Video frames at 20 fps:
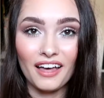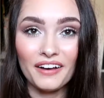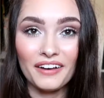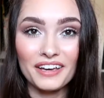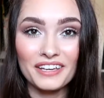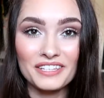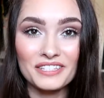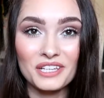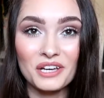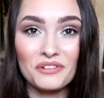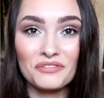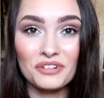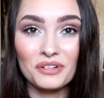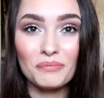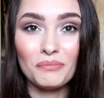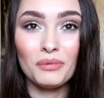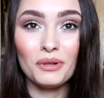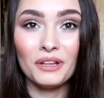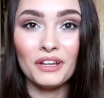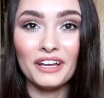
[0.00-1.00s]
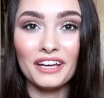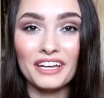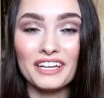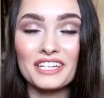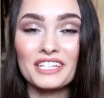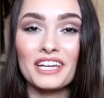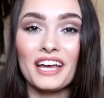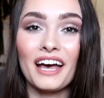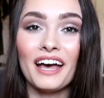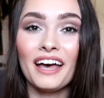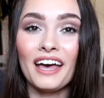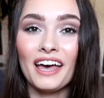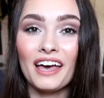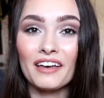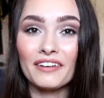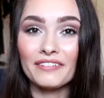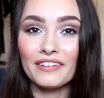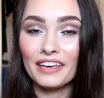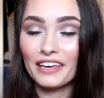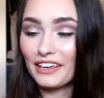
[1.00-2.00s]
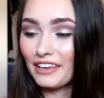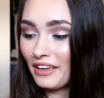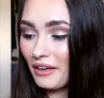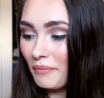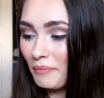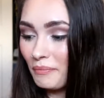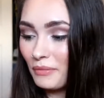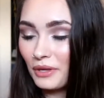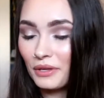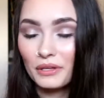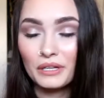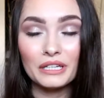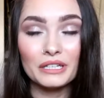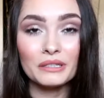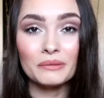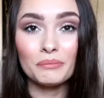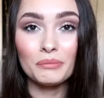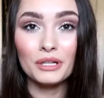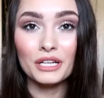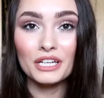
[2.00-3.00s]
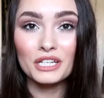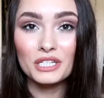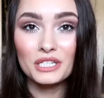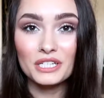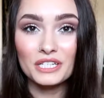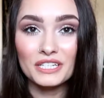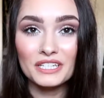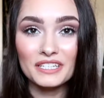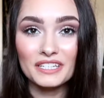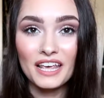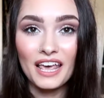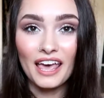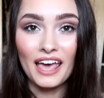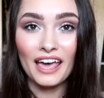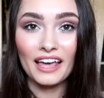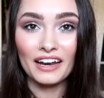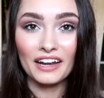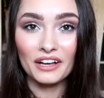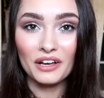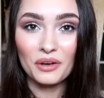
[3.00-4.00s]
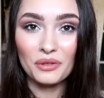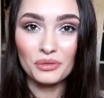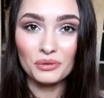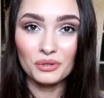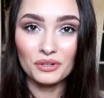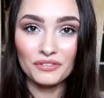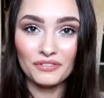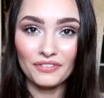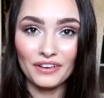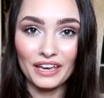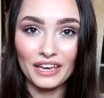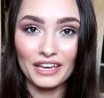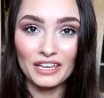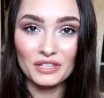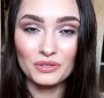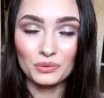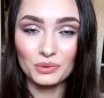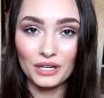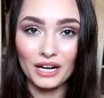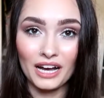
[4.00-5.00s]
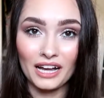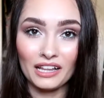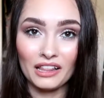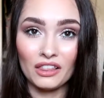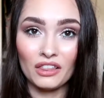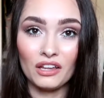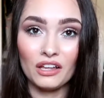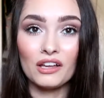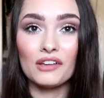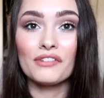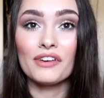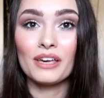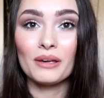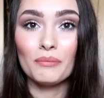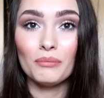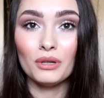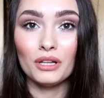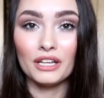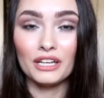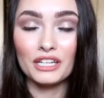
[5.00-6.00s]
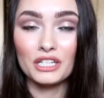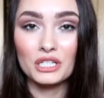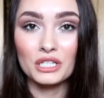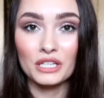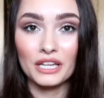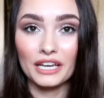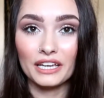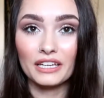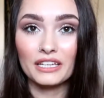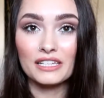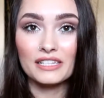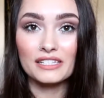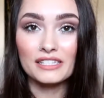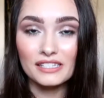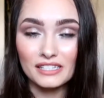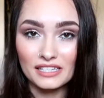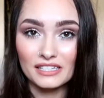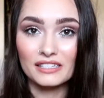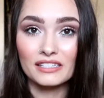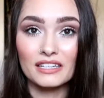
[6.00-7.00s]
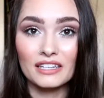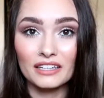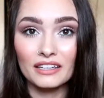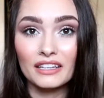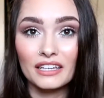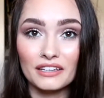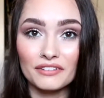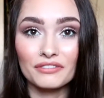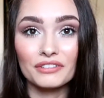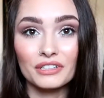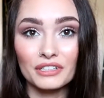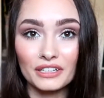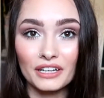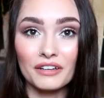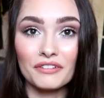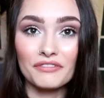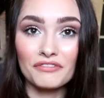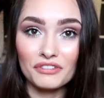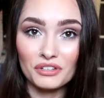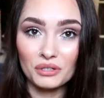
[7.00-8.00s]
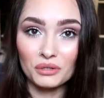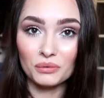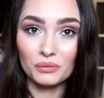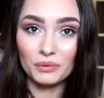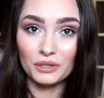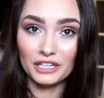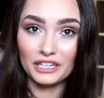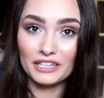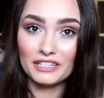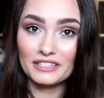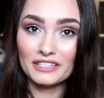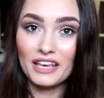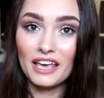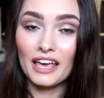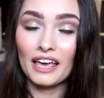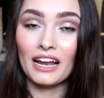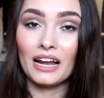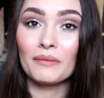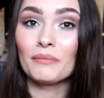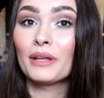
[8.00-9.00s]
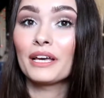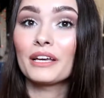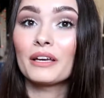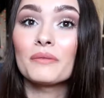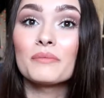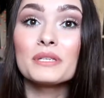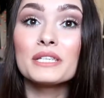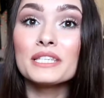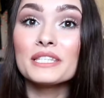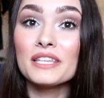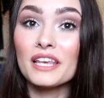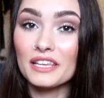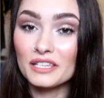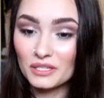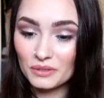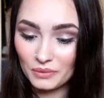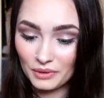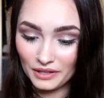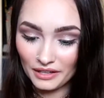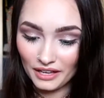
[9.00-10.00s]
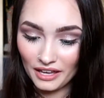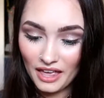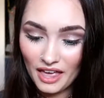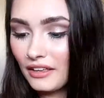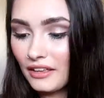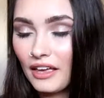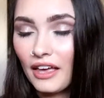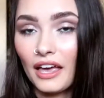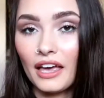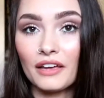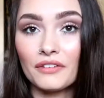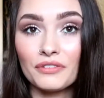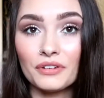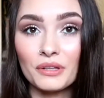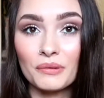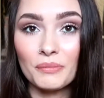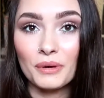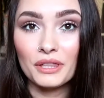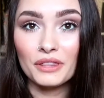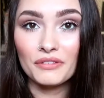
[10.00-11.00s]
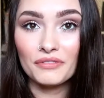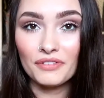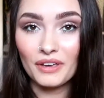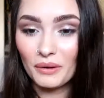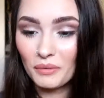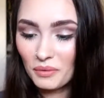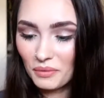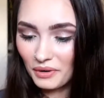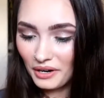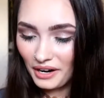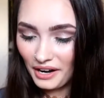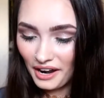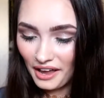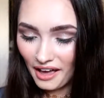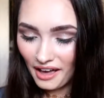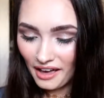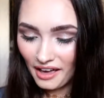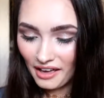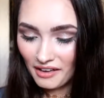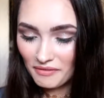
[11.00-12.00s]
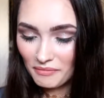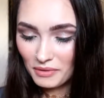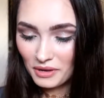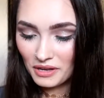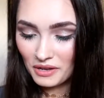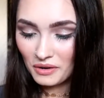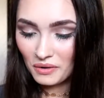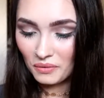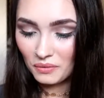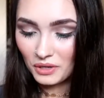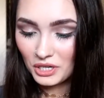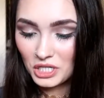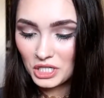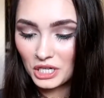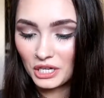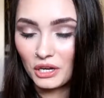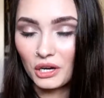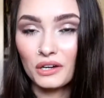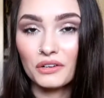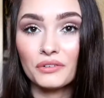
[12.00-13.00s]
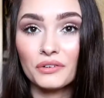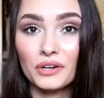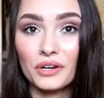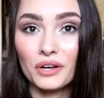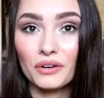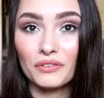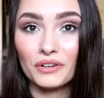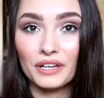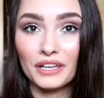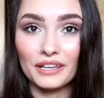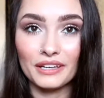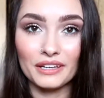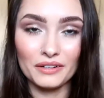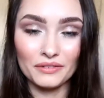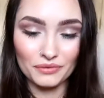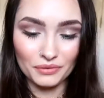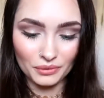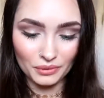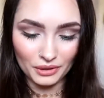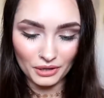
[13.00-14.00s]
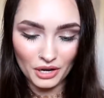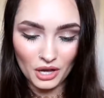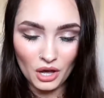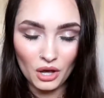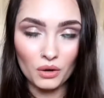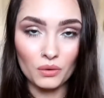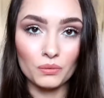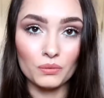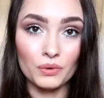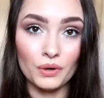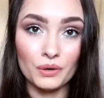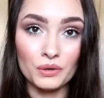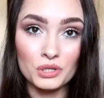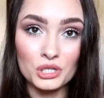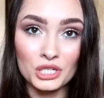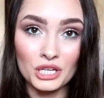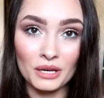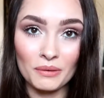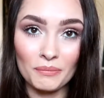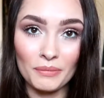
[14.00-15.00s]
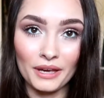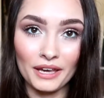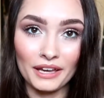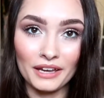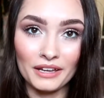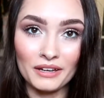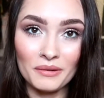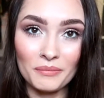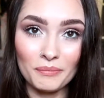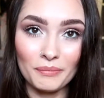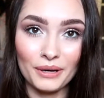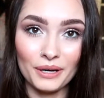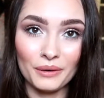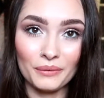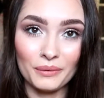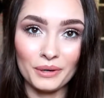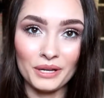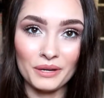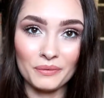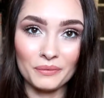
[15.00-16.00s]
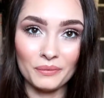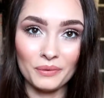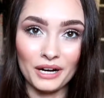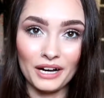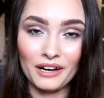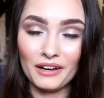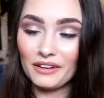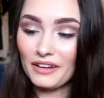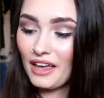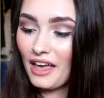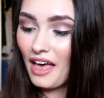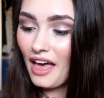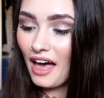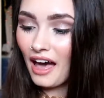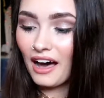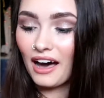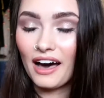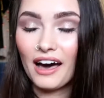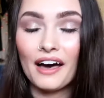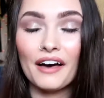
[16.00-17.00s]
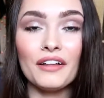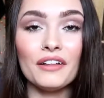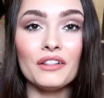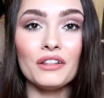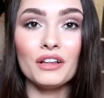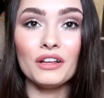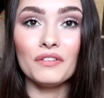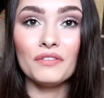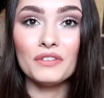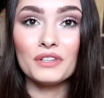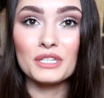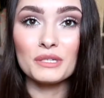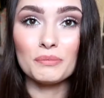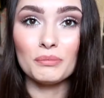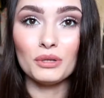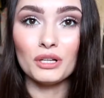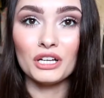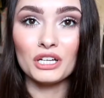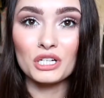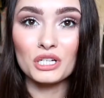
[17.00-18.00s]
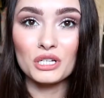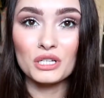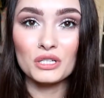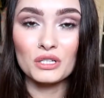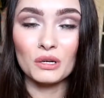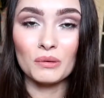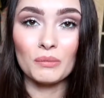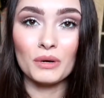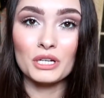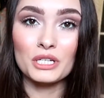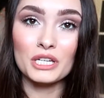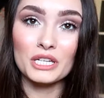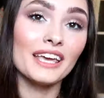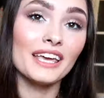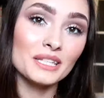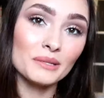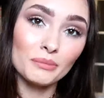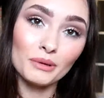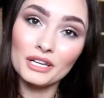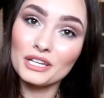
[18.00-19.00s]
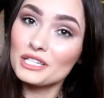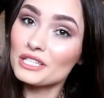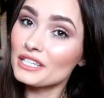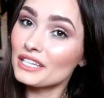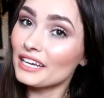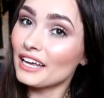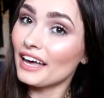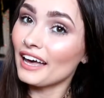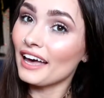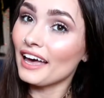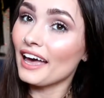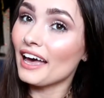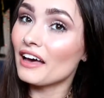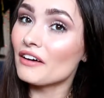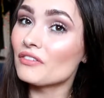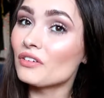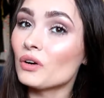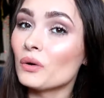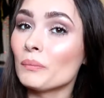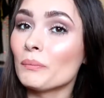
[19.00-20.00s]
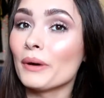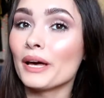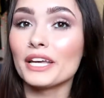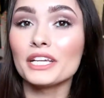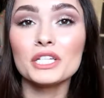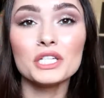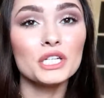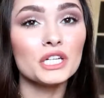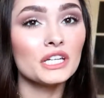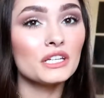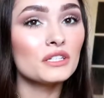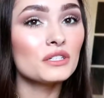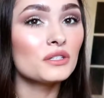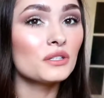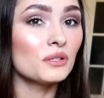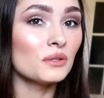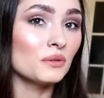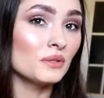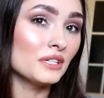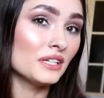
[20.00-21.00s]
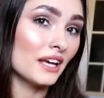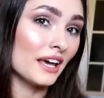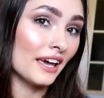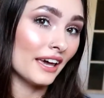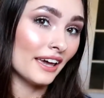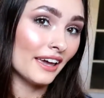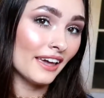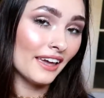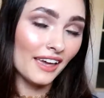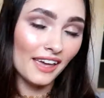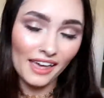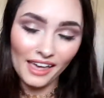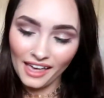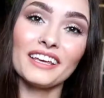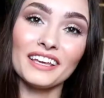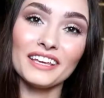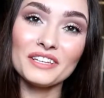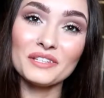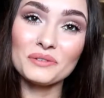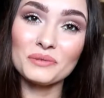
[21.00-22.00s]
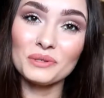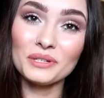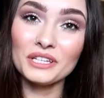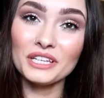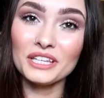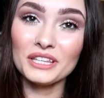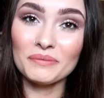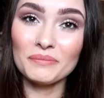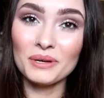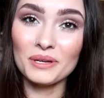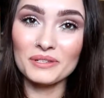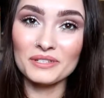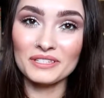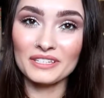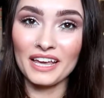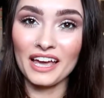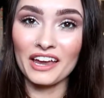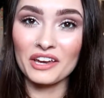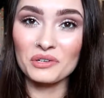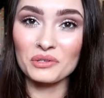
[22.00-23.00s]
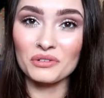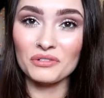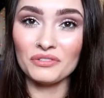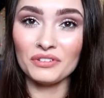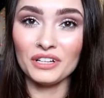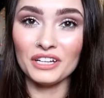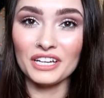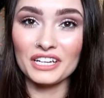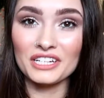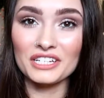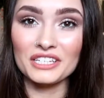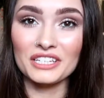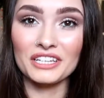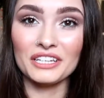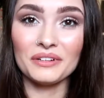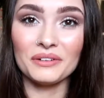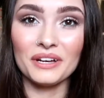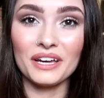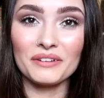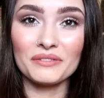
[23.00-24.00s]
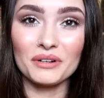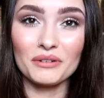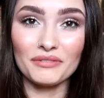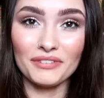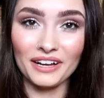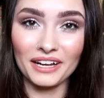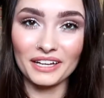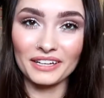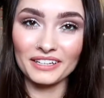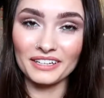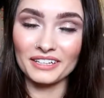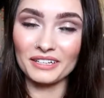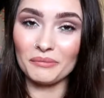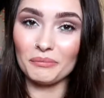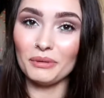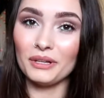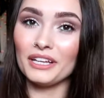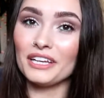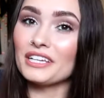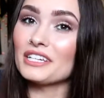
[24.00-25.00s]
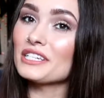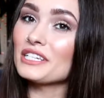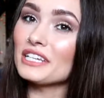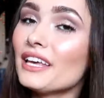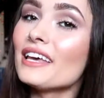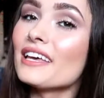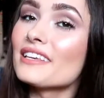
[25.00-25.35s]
Okay, so for blush, I have a million blushes, and I go through a phase where I love a blush like consistently for a few weeks, and I'm like obsessed with it. And for the month of February, I have been reaching over and over again for Rose Champagne by Wet n Wild. I love this blush so much. It's the blush that I have on my cheeks today. It's really the most natural blush that you'll ever find in a blush.